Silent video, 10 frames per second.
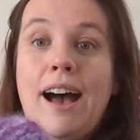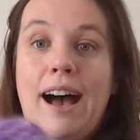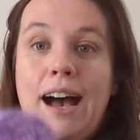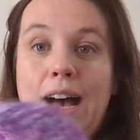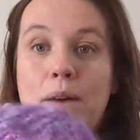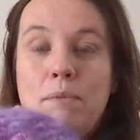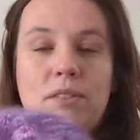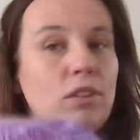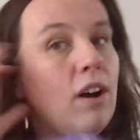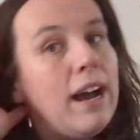
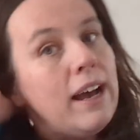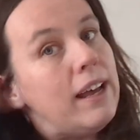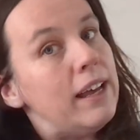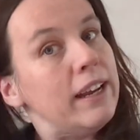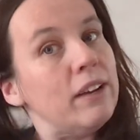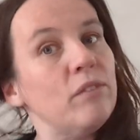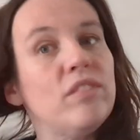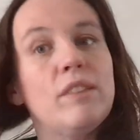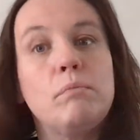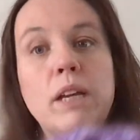I've got hat hair now,
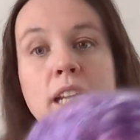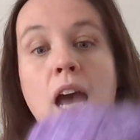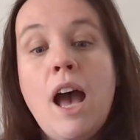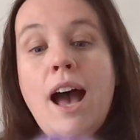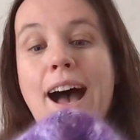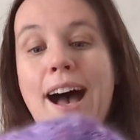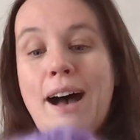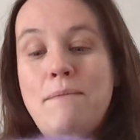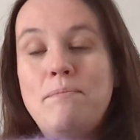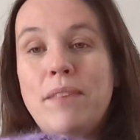never mind.
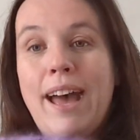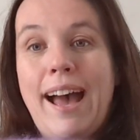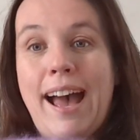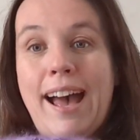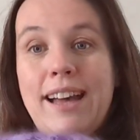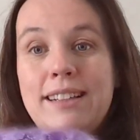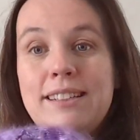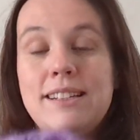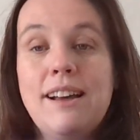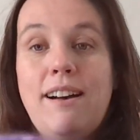
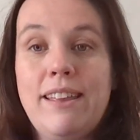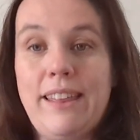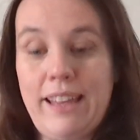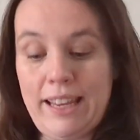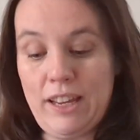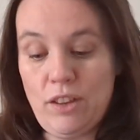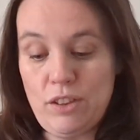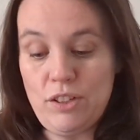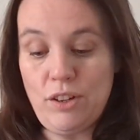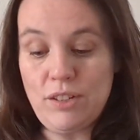And I think
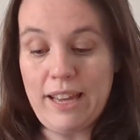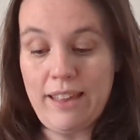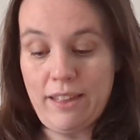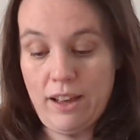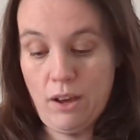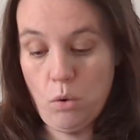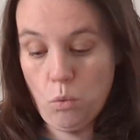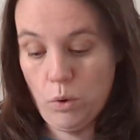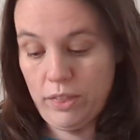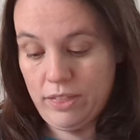the two together
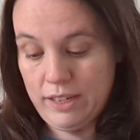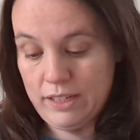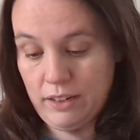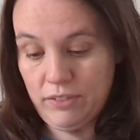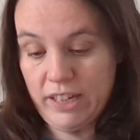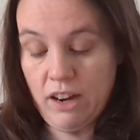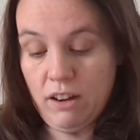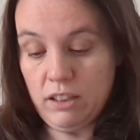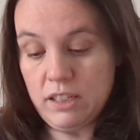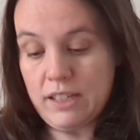with these lovely
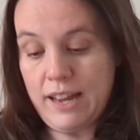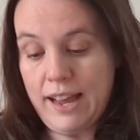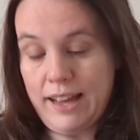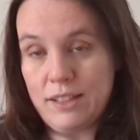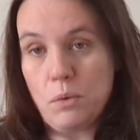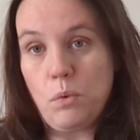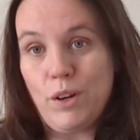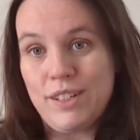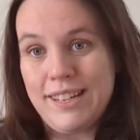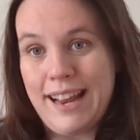yarns has
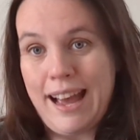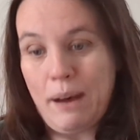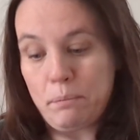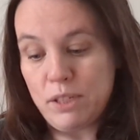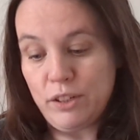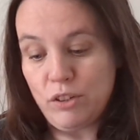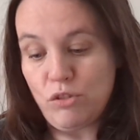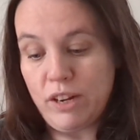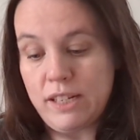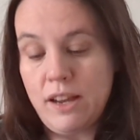worked an absolute
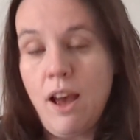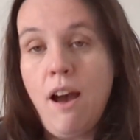treat.